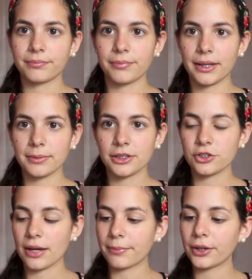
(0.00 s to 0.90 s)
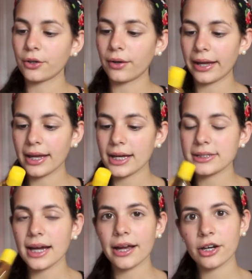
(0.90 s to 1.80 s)
baby shampoo,
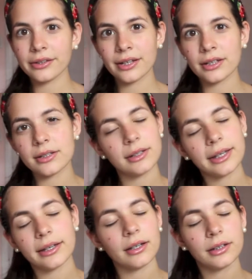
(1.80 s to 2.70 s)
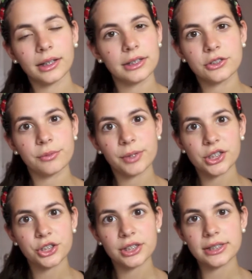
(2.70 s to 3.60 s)
and I heard it like cleans your
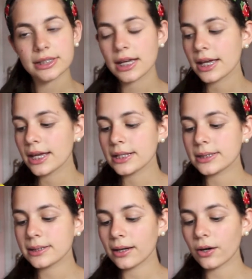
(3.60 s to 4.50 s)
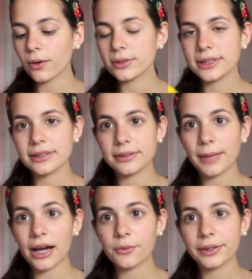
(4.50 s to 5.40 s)
brushes. So since the
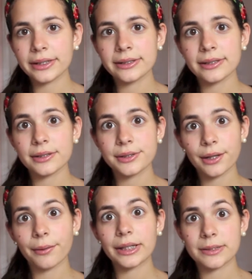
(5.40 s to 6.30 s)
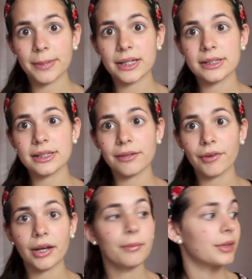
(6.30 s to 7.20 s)
MAC one is so expensive
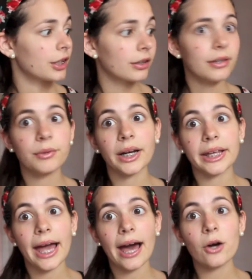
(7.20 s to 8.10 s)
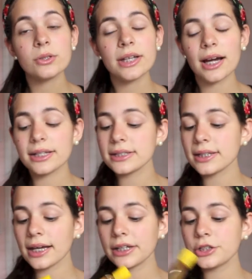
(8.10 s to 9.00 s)
and I'm nearly running out, I
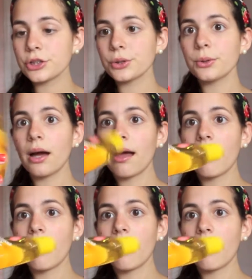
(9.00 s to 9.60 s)
decided to